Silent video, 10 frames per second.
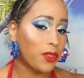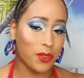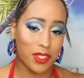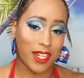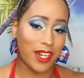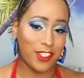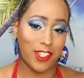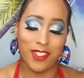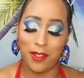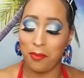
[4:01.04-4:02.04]
dulce de leche
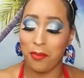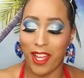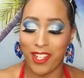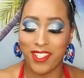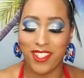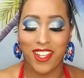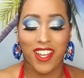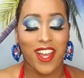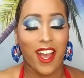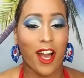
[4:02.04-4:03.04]
is the best.
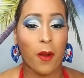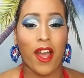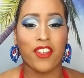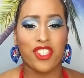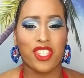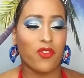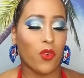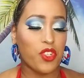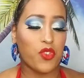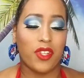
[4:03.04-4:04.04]
I've
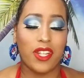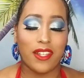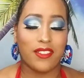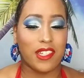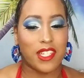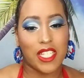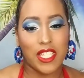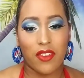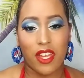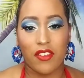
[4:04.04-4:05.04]
always really liked the taste
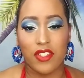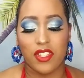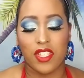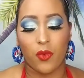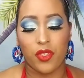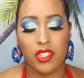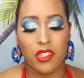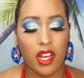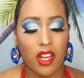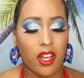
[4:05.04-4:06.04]
of it ever since I was
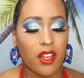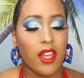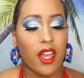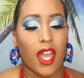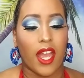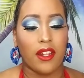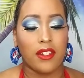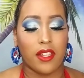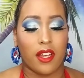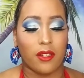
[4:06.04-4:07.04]
young,
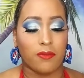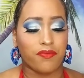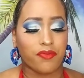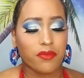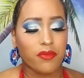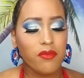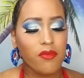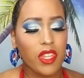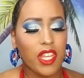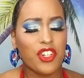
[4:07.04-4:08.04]
and
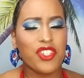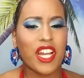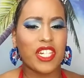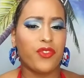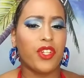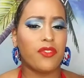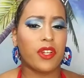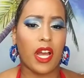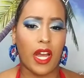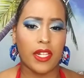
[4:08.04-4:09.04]
there's like a few
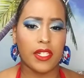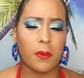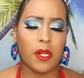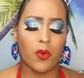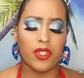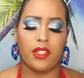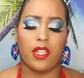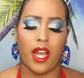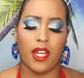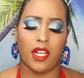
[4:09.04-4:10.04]
different kinds, but I always get the
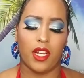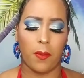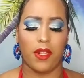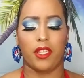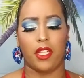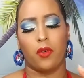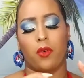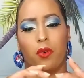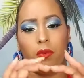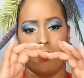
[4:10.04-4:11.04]
kind that come in like the
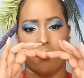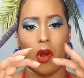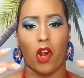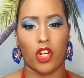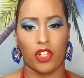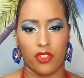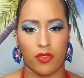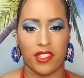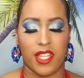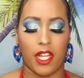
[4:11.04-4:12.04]
little bars,
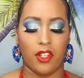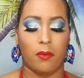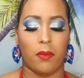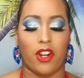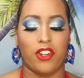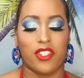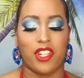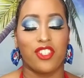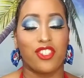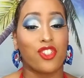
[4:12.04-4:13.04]
rectangular bars,
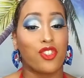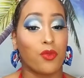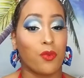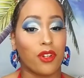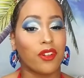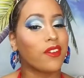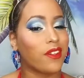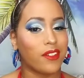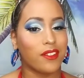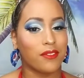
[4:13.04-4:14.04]
and it's super good.